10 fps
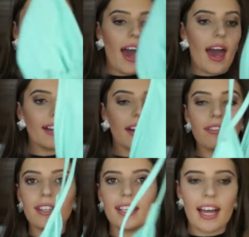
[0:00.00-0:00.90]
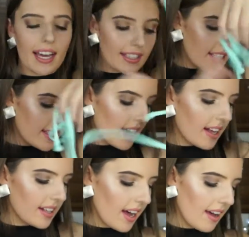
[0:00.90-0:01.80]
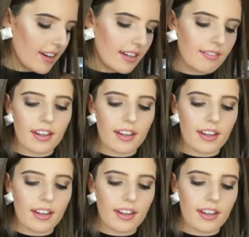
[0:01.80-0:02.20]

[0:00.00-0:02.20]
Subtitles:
And I really like this color. I find it